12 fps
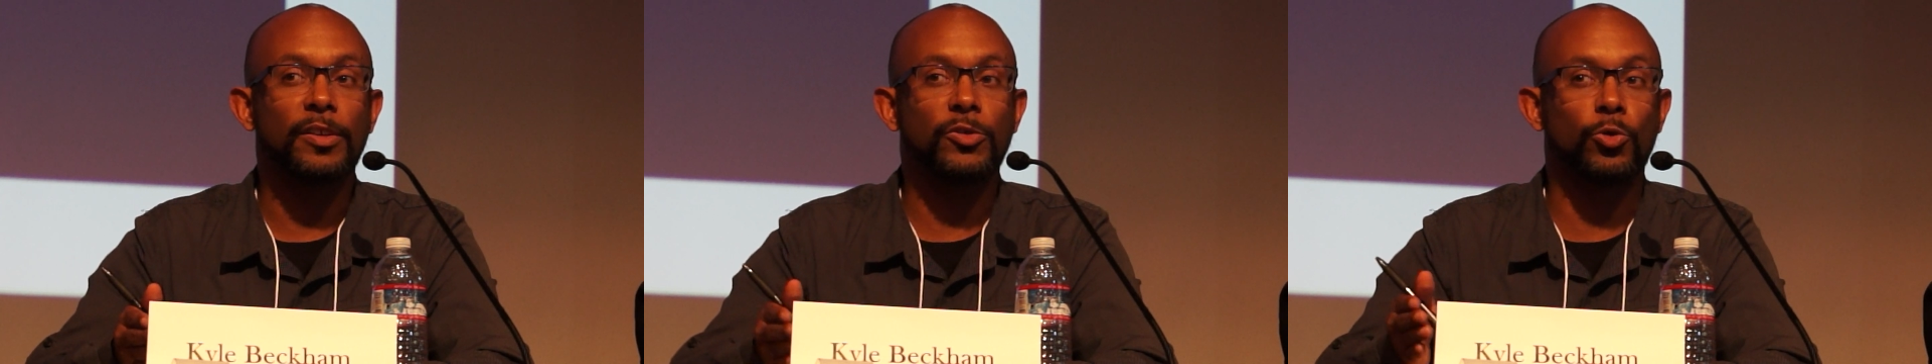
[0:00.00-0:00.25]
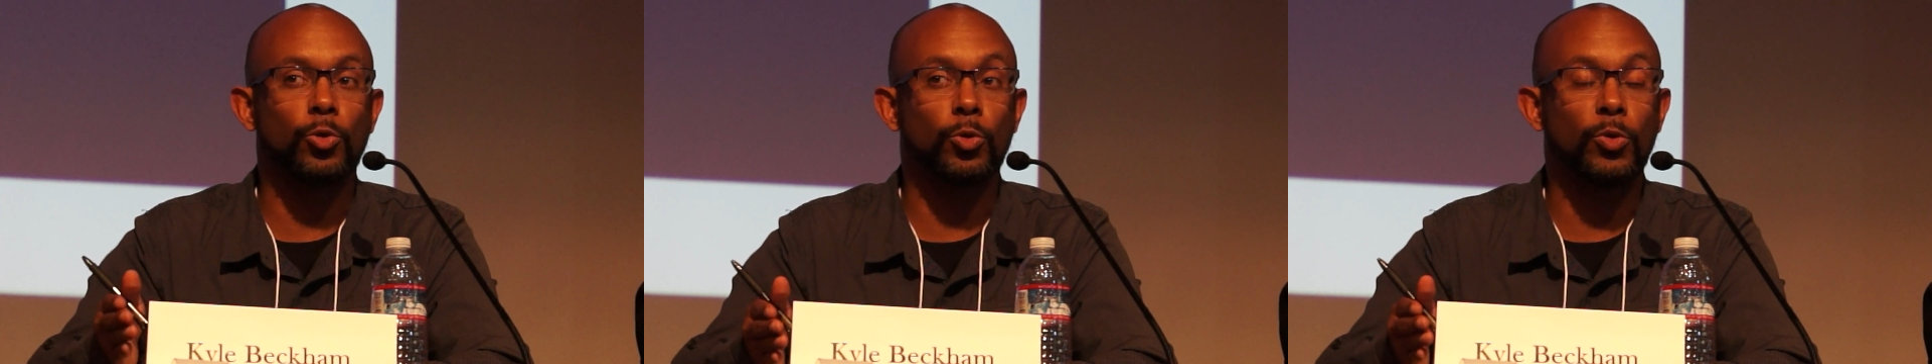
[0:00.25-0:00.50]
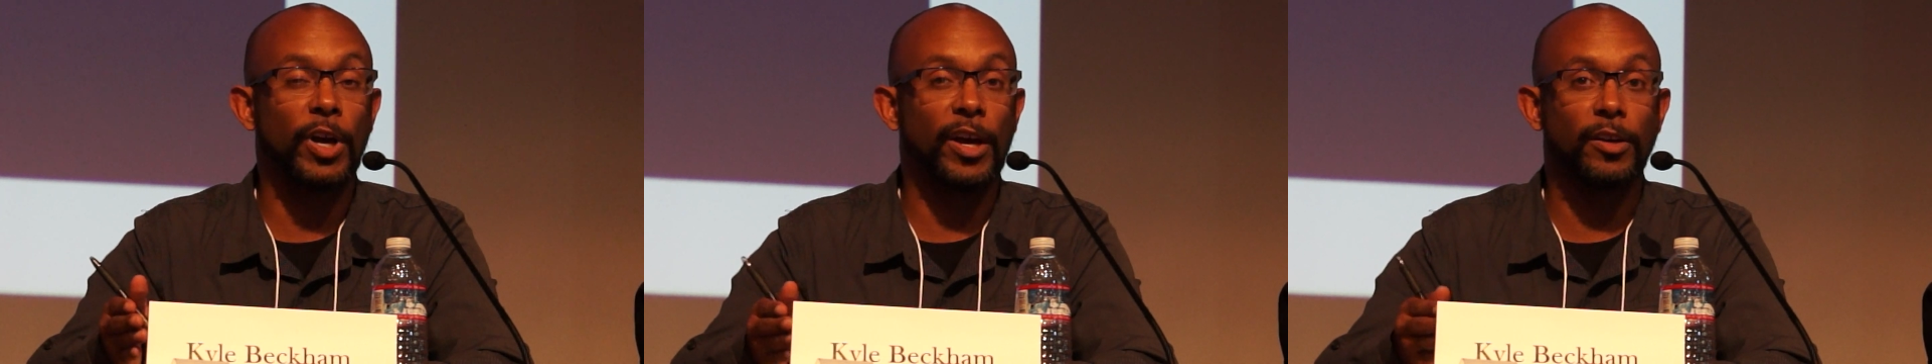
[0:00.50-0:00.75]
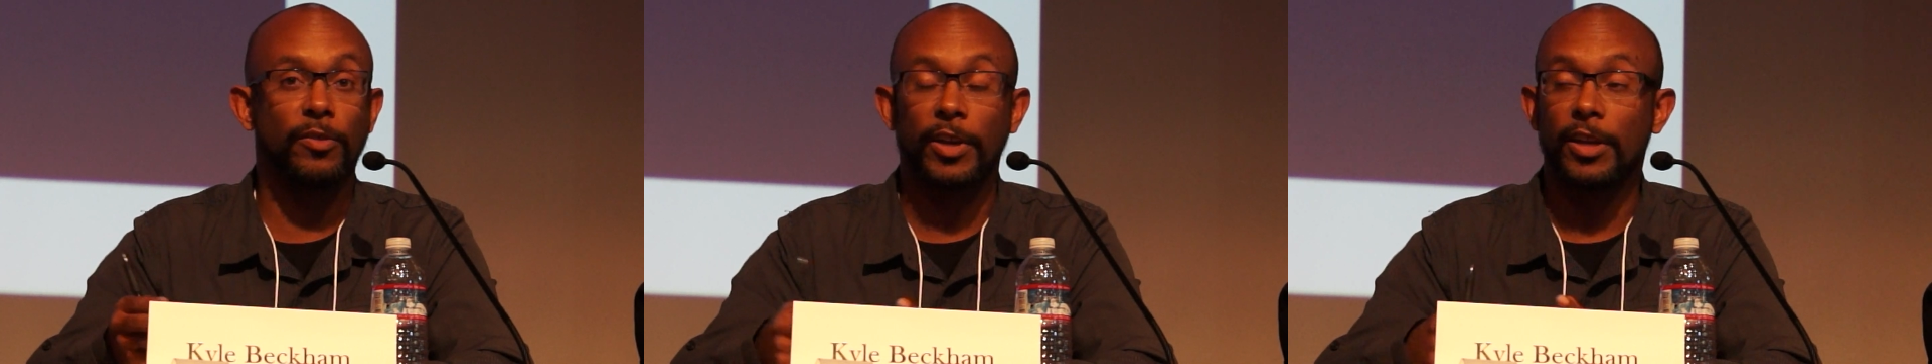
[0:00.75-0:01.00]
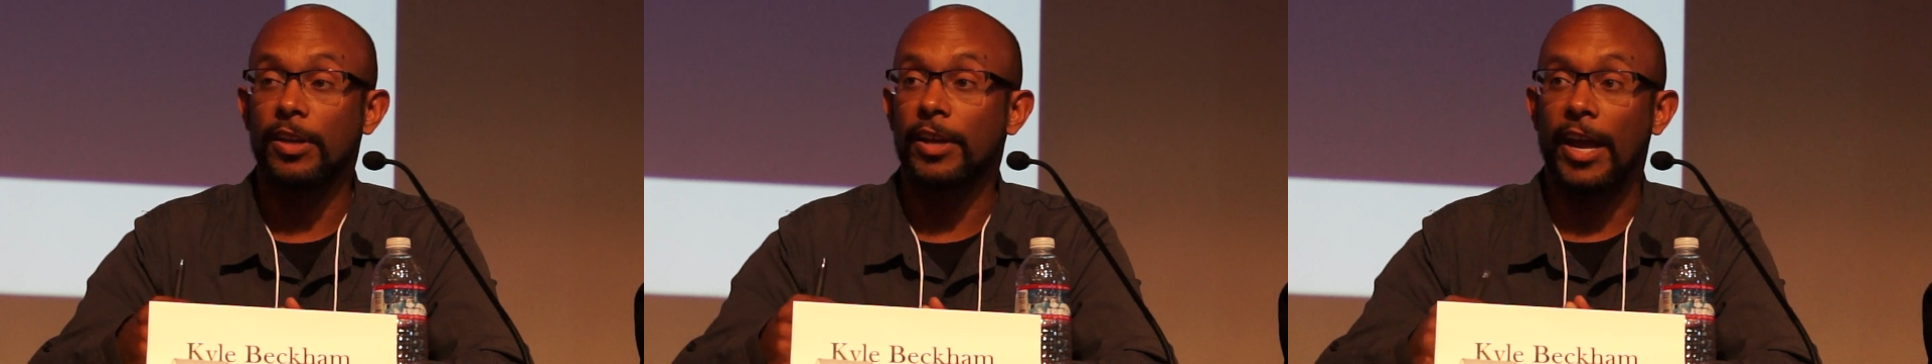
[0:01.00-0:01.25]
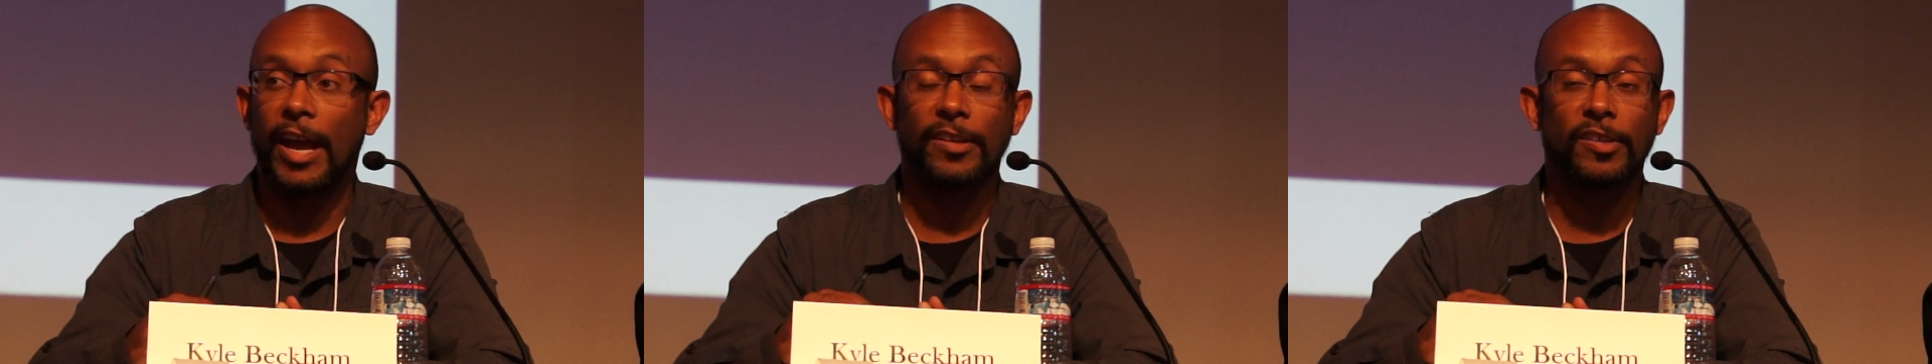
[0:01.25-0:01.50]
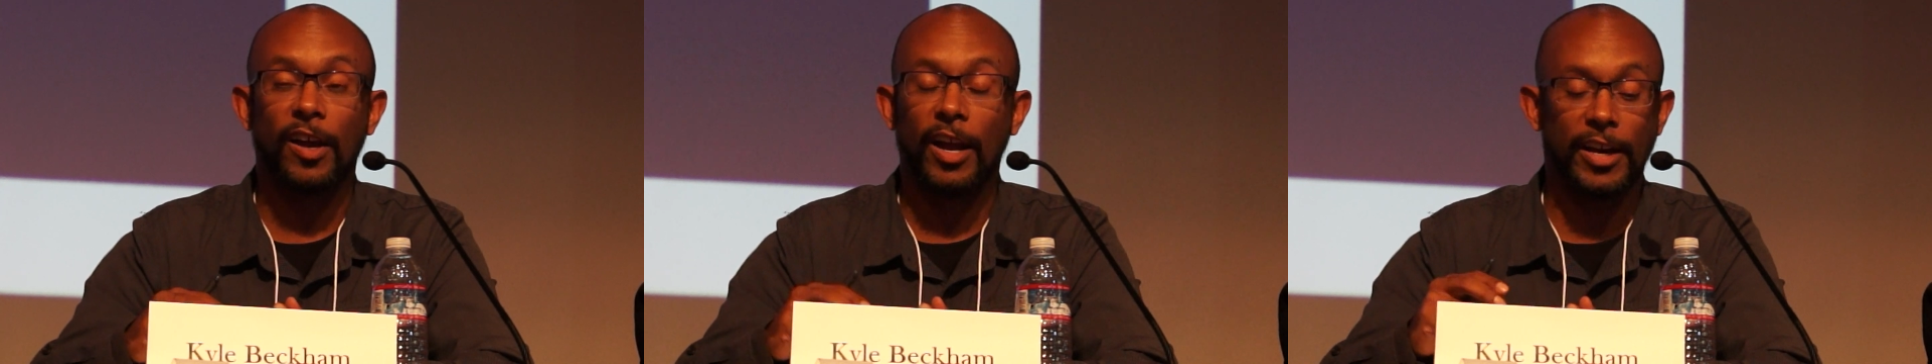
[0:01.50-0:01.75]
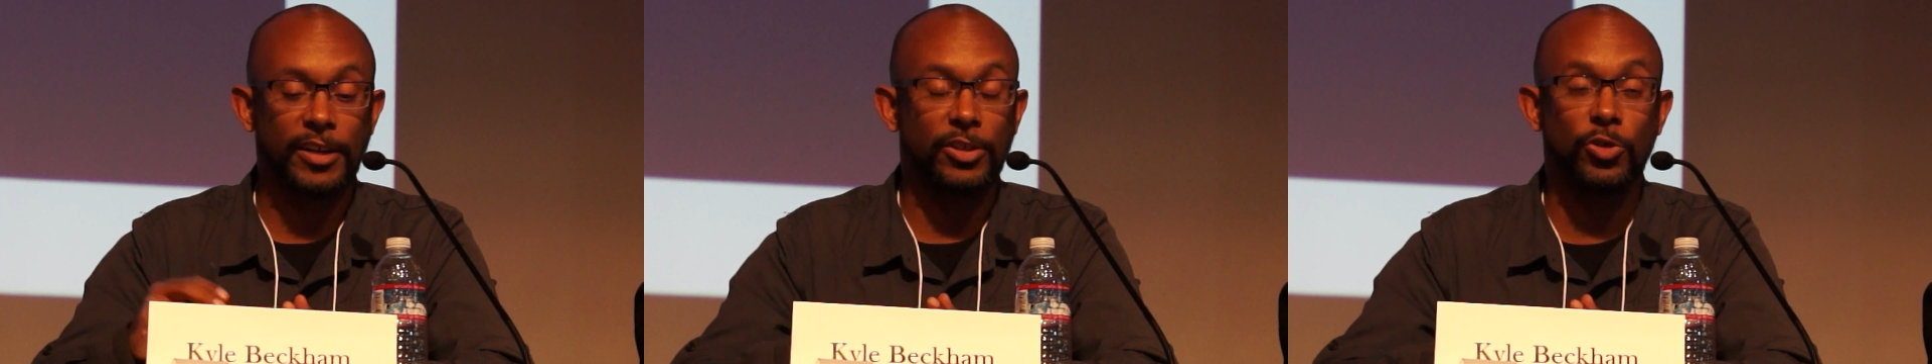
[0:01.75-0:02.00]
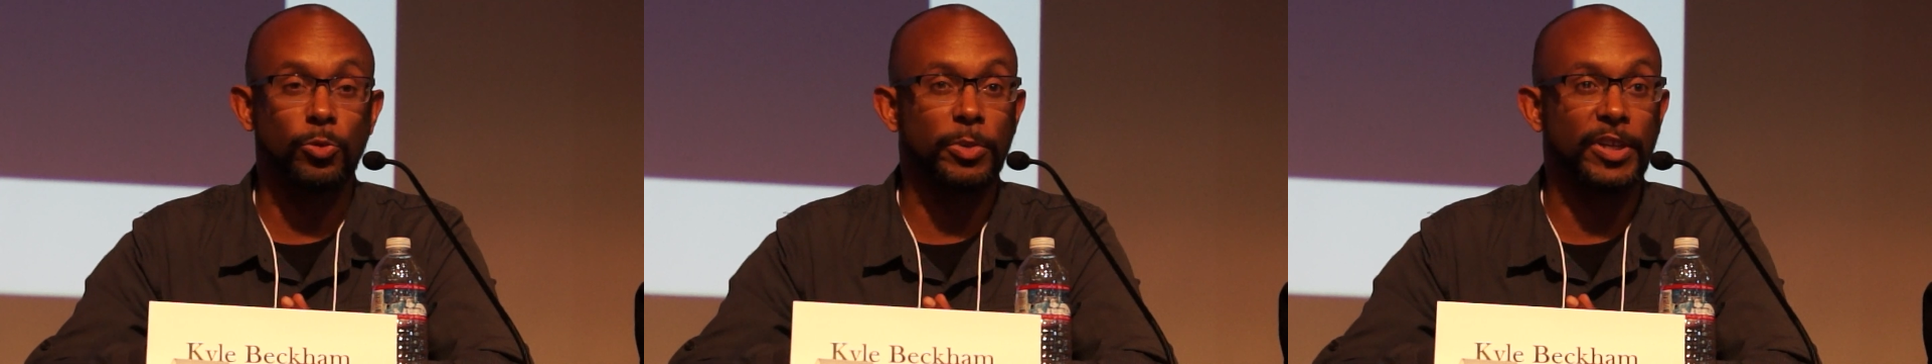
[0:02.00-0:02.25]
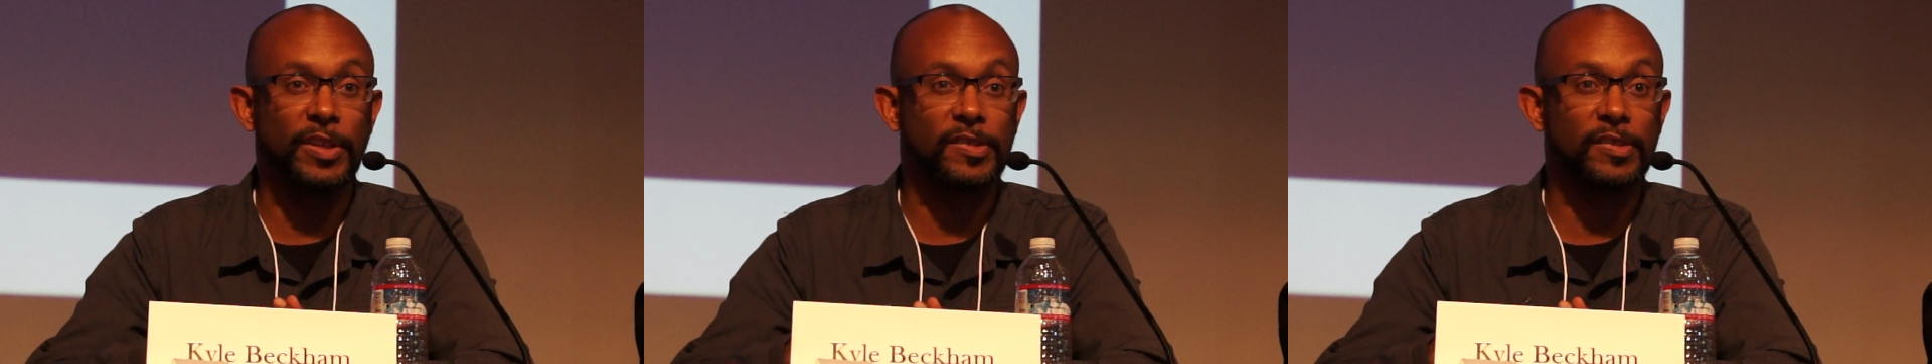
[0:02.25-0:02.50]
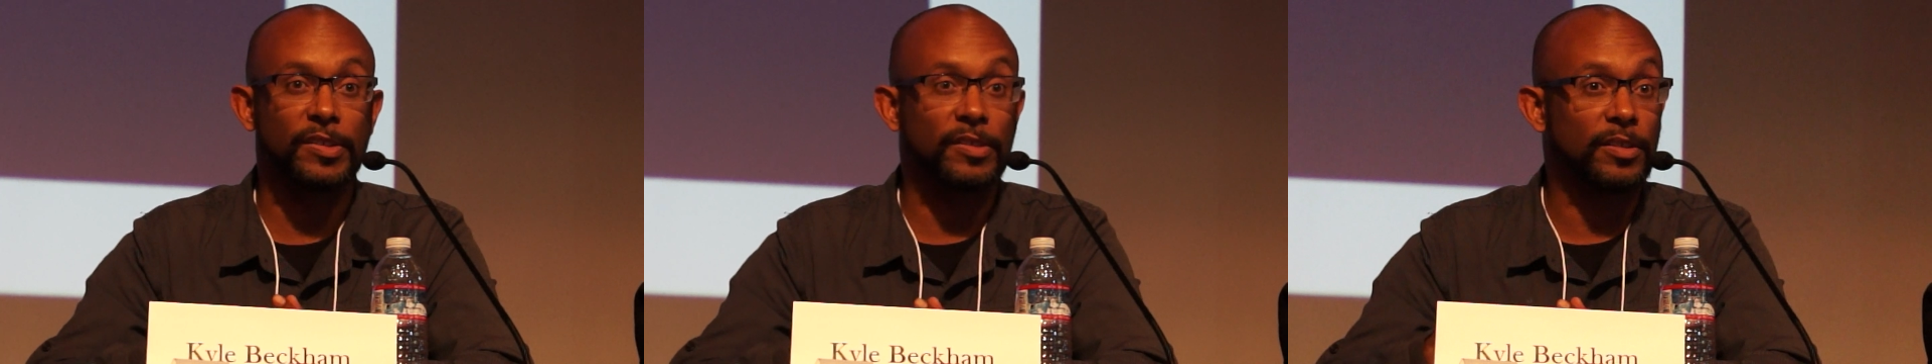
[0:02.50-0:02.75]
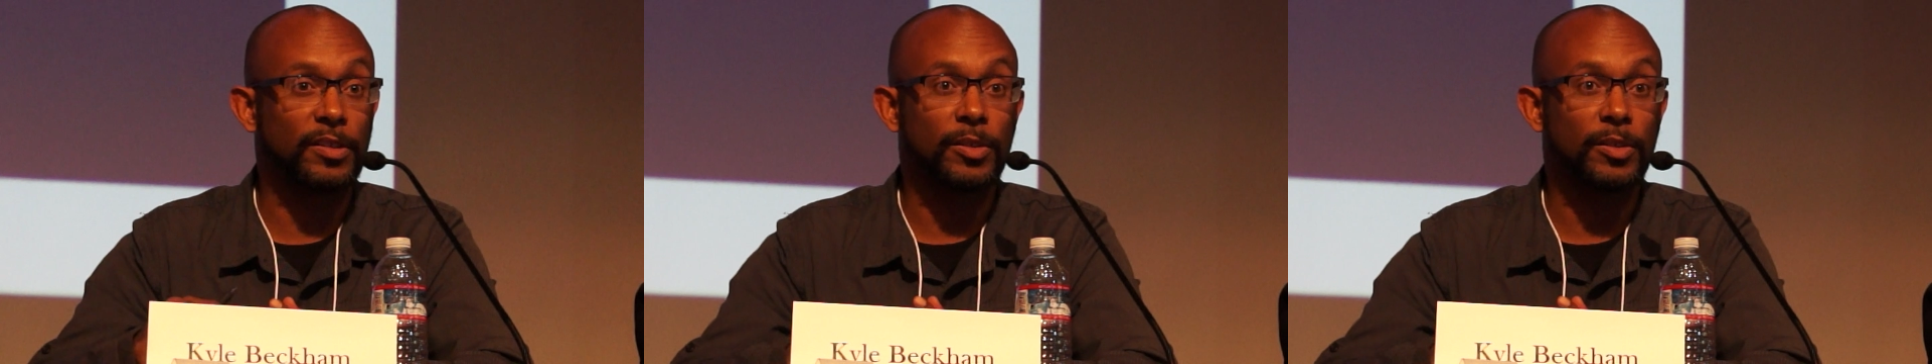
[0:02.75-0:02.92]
to kind of anti-humanist